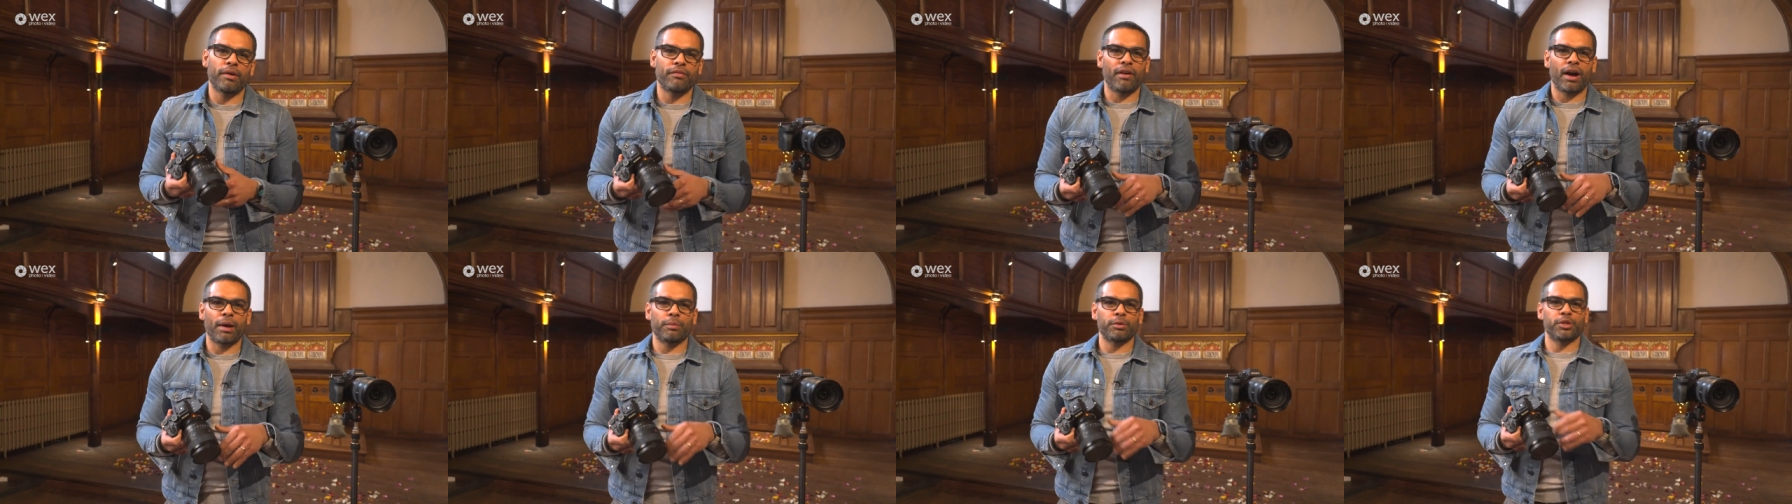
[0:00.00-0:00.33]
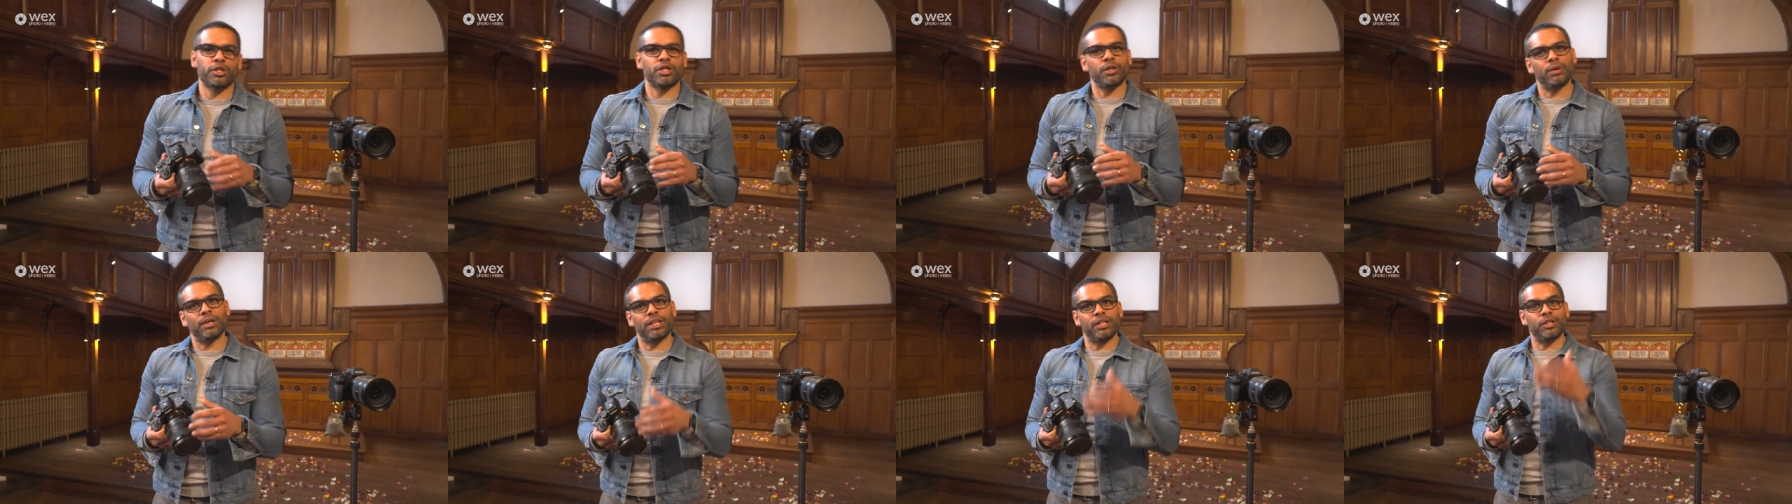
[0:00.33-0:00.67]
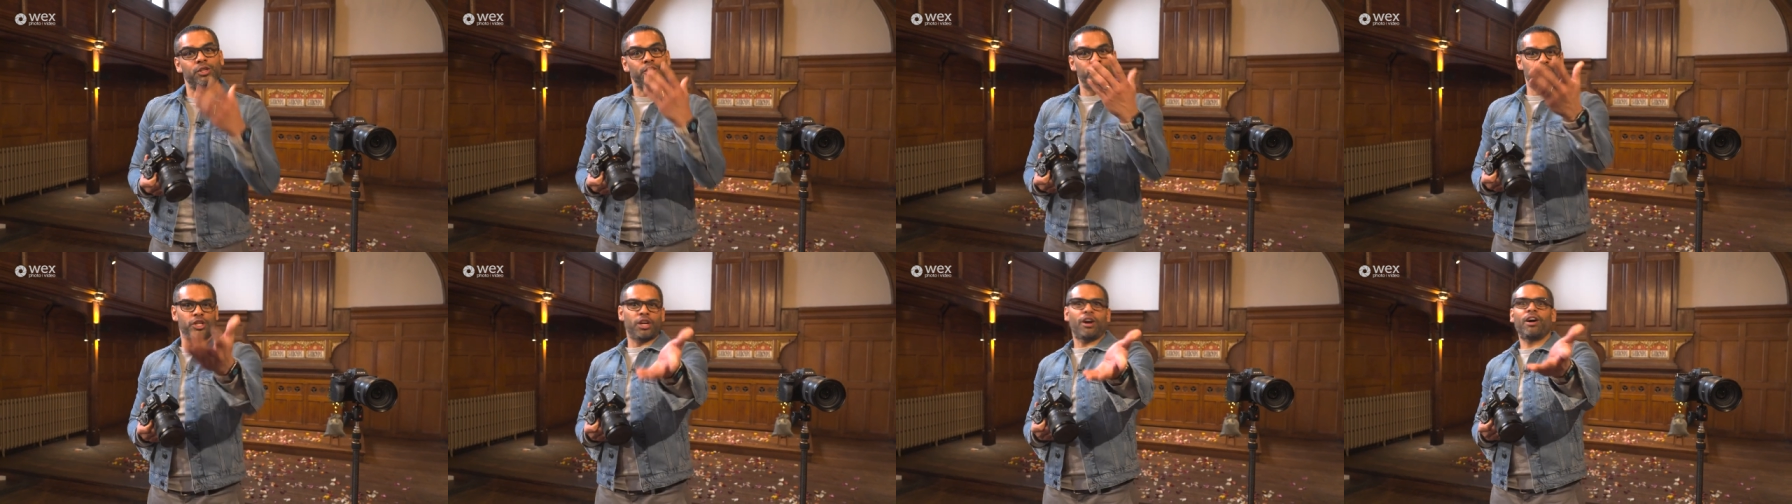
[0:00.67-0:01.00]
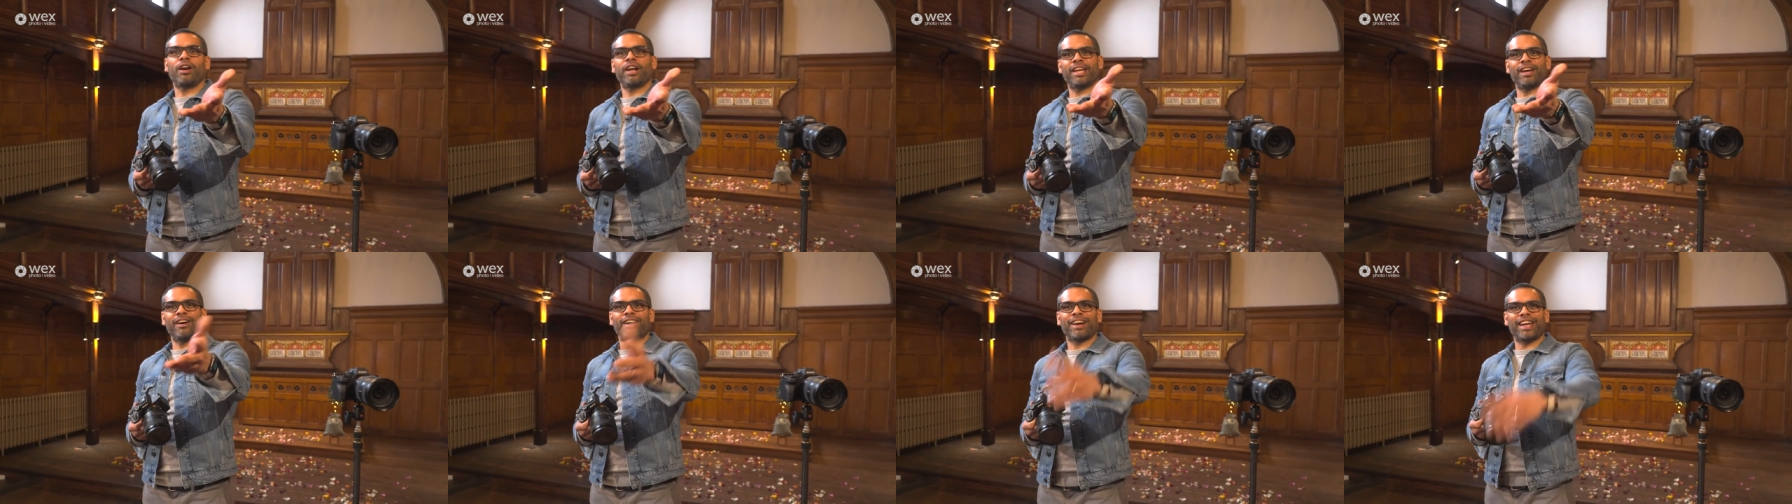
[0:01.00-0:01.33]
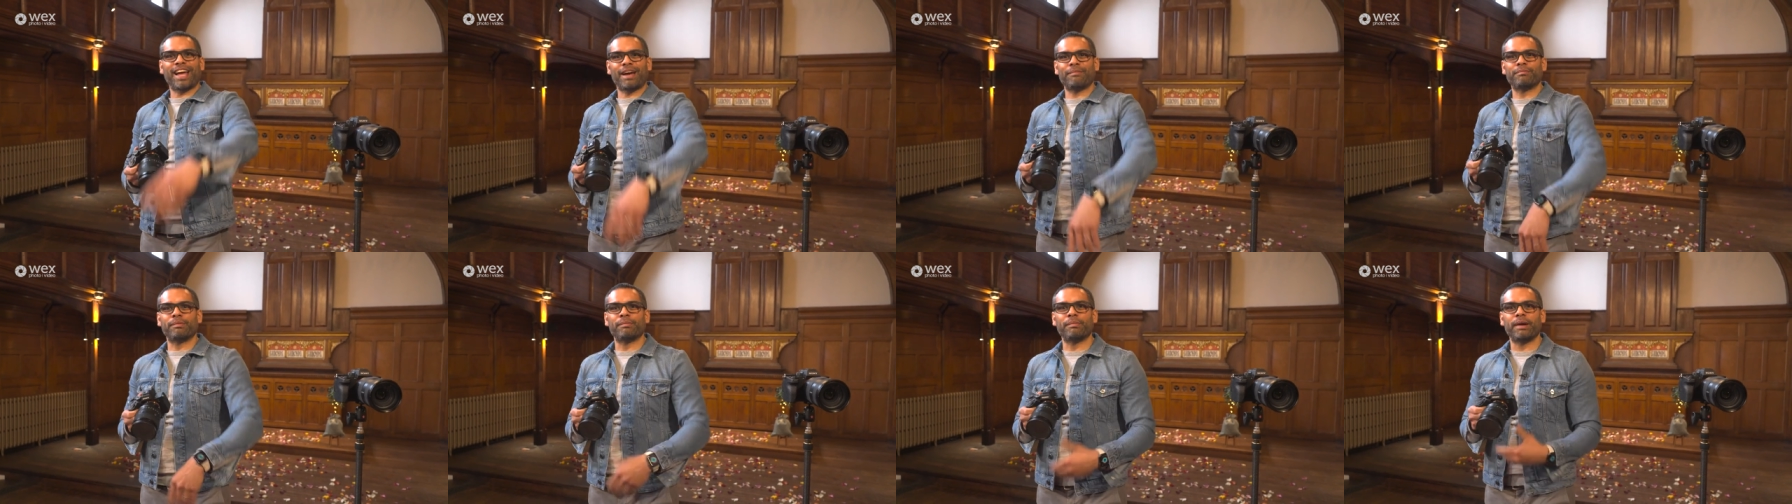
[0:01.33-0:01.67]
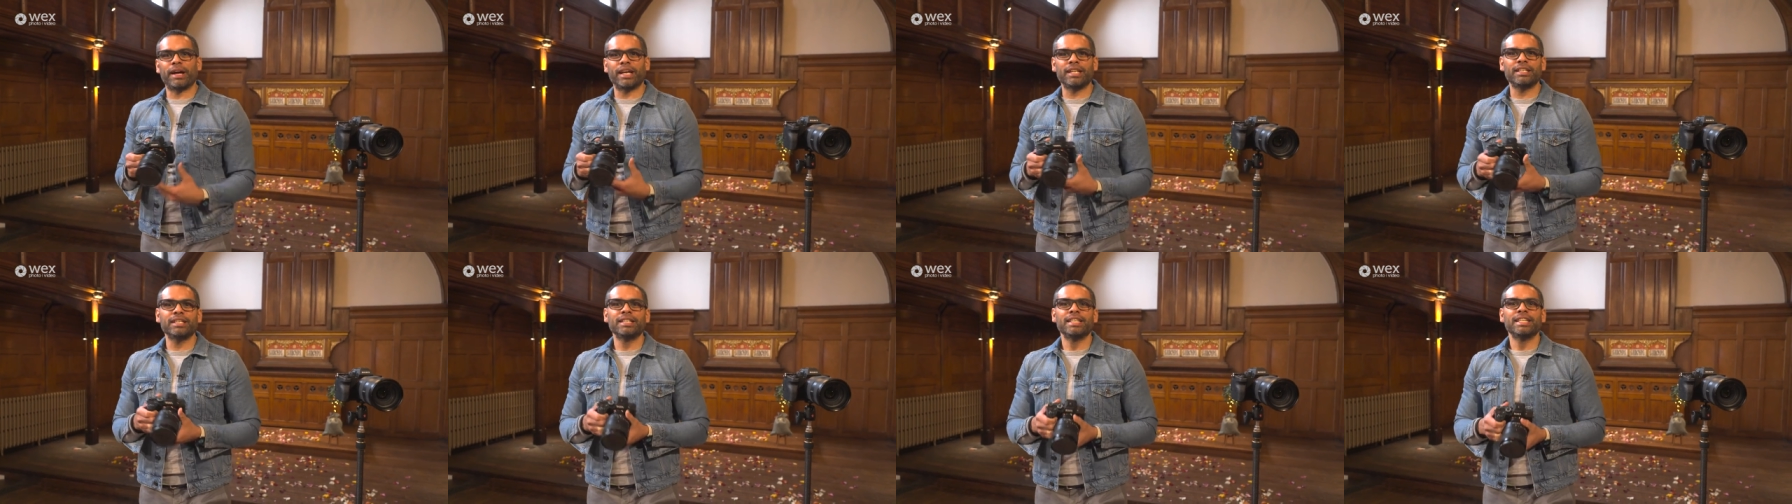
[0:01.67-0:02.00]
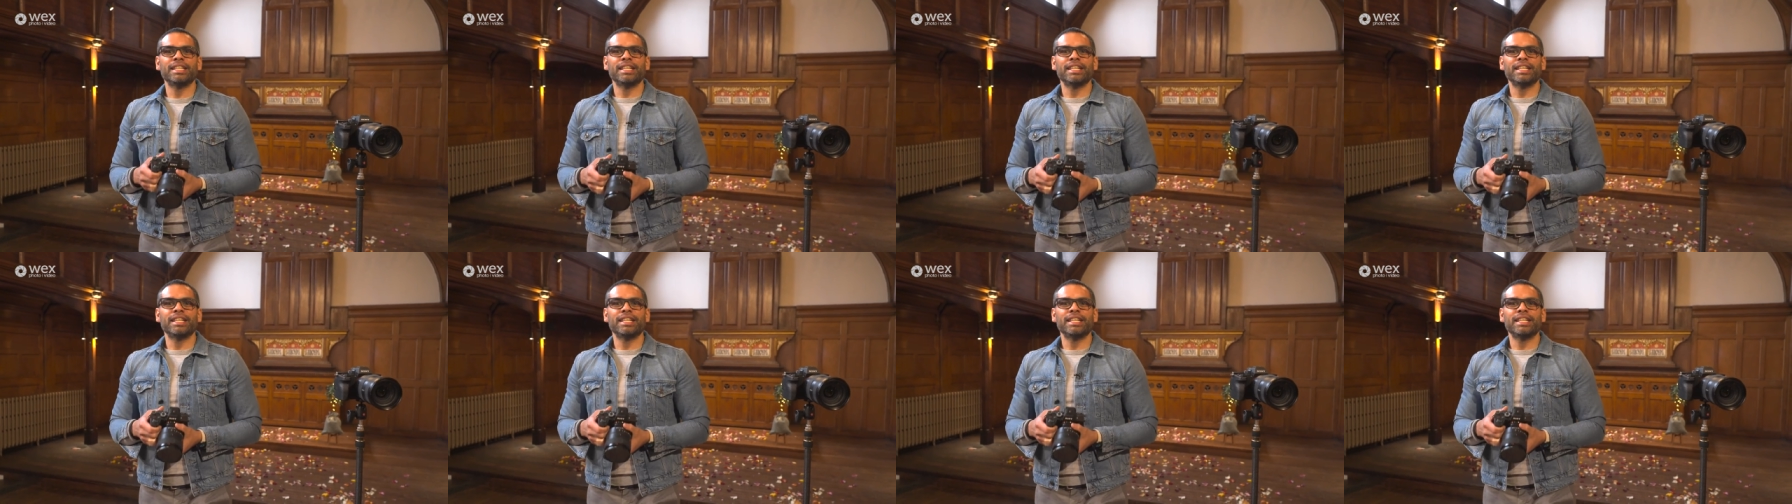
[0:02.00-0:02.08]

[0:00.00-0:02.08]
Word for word: if I was shooting Charlie, our cameraman,